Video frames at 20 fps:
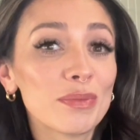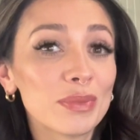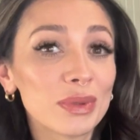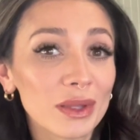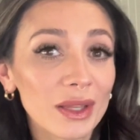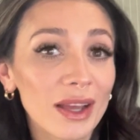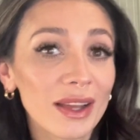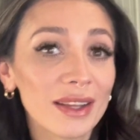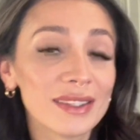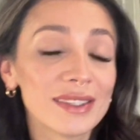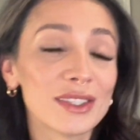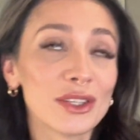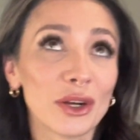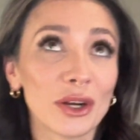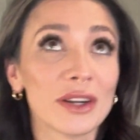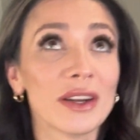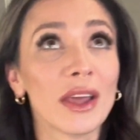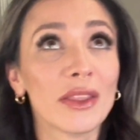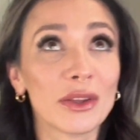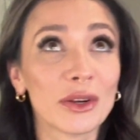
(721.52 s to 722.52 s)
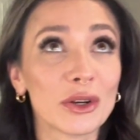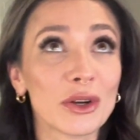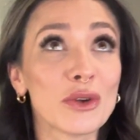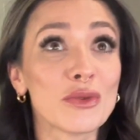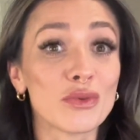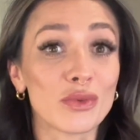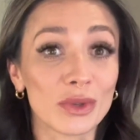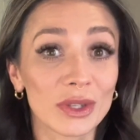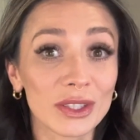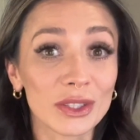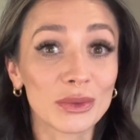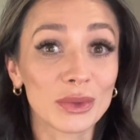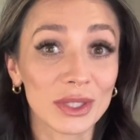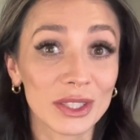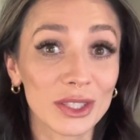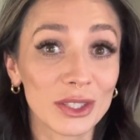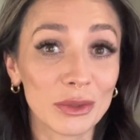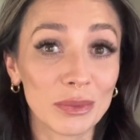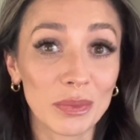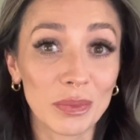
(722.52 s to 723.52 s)
plus, or another really, really
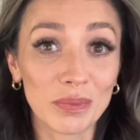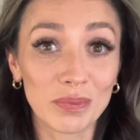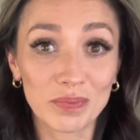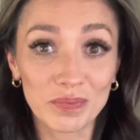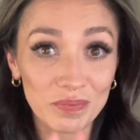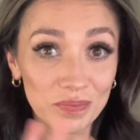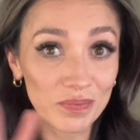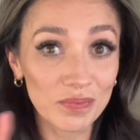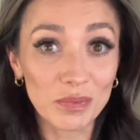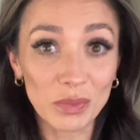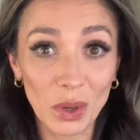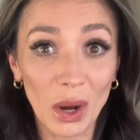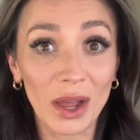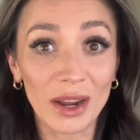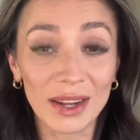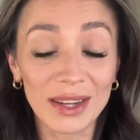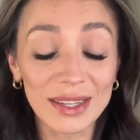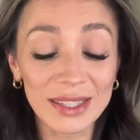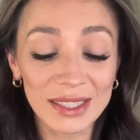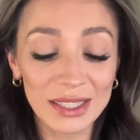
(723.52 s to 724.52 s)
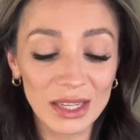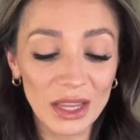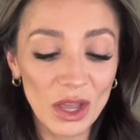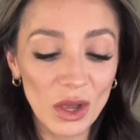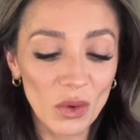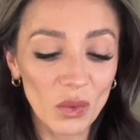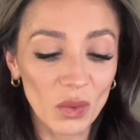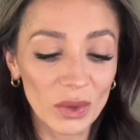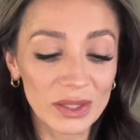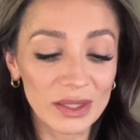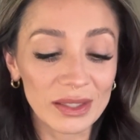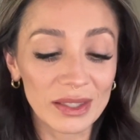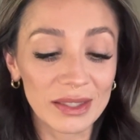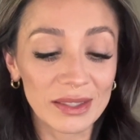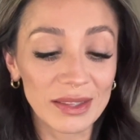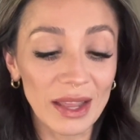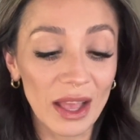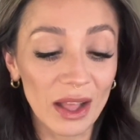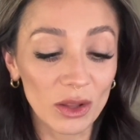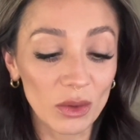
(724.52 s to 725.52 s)
good product was this
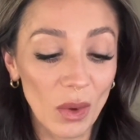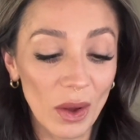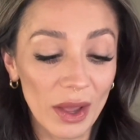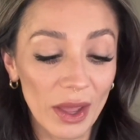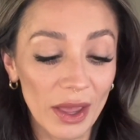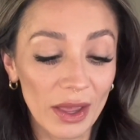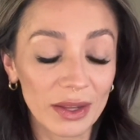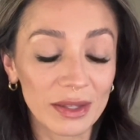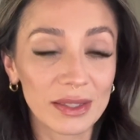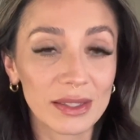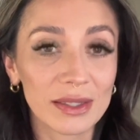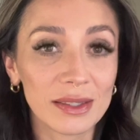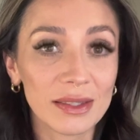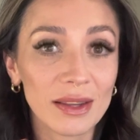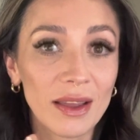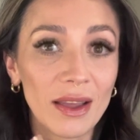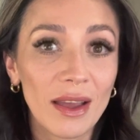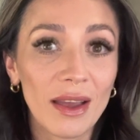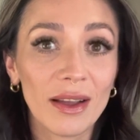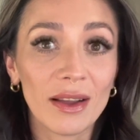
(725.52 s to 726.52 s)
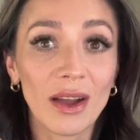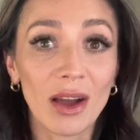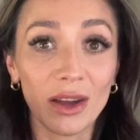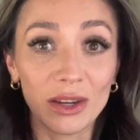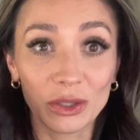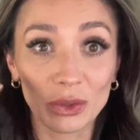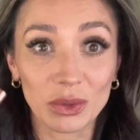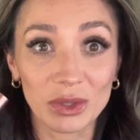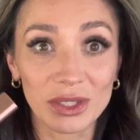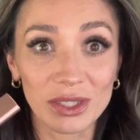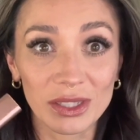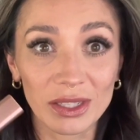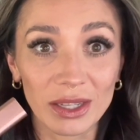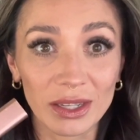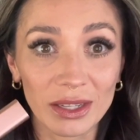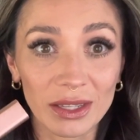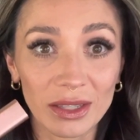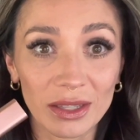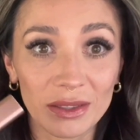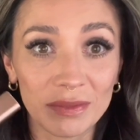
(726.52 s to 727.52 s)
LYS contour
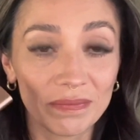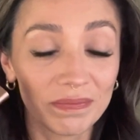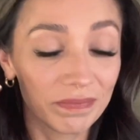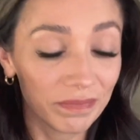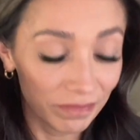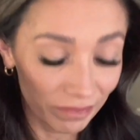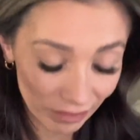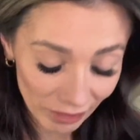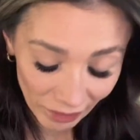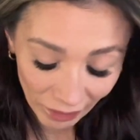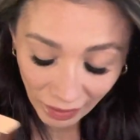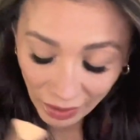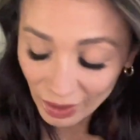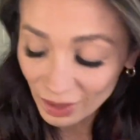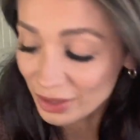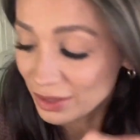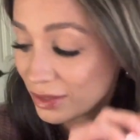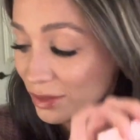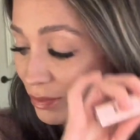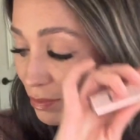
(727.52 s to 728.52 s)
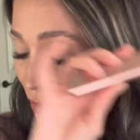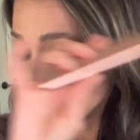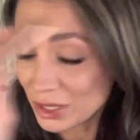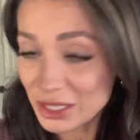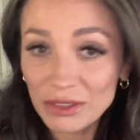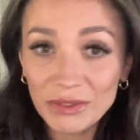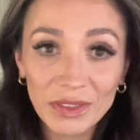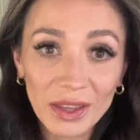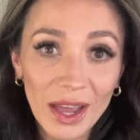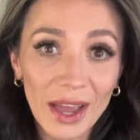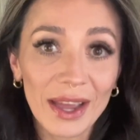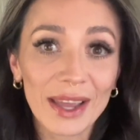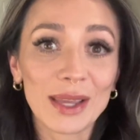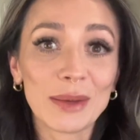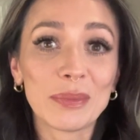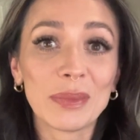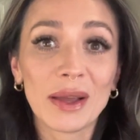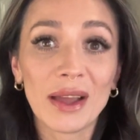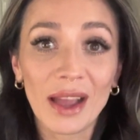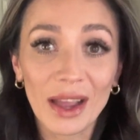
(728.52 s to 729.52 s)
stick. Believe the
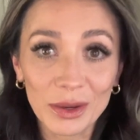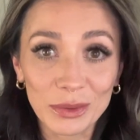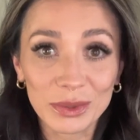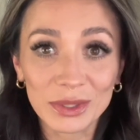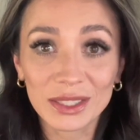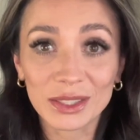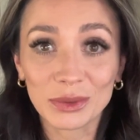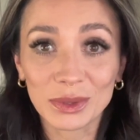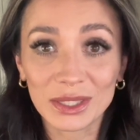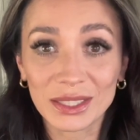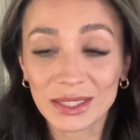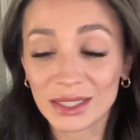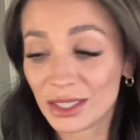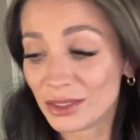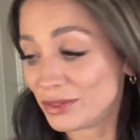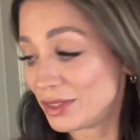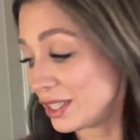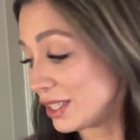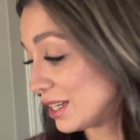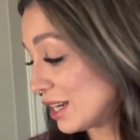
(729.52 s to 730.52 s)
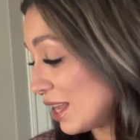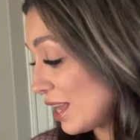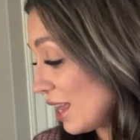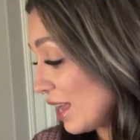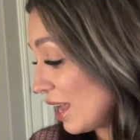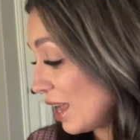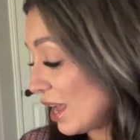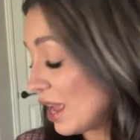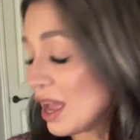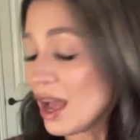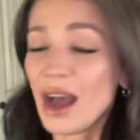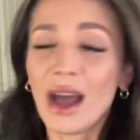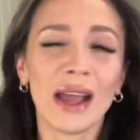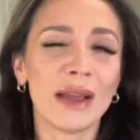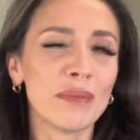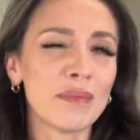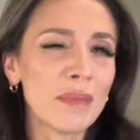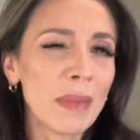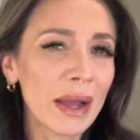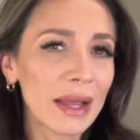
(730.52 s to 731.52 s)
hype. I really, really loved it. I
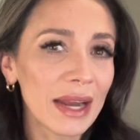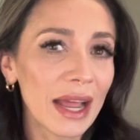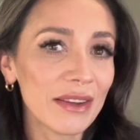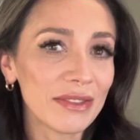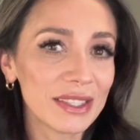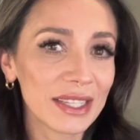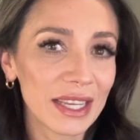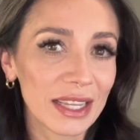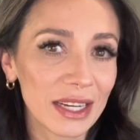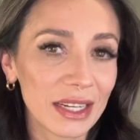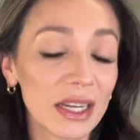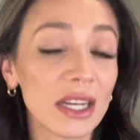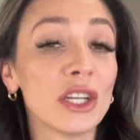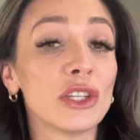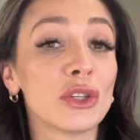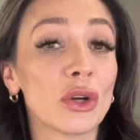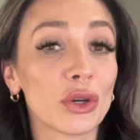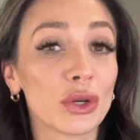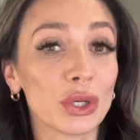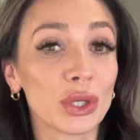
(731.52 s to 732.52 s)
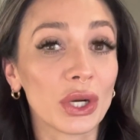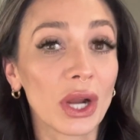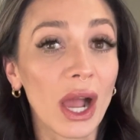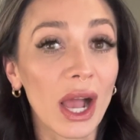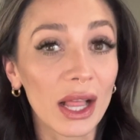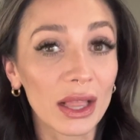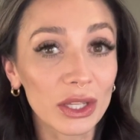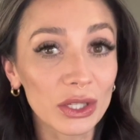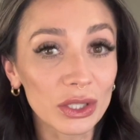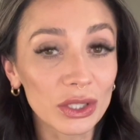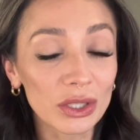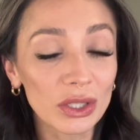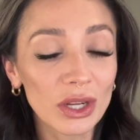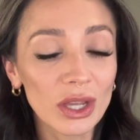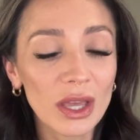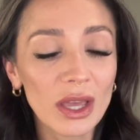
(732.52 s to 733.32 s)
might have to get it in a darker color,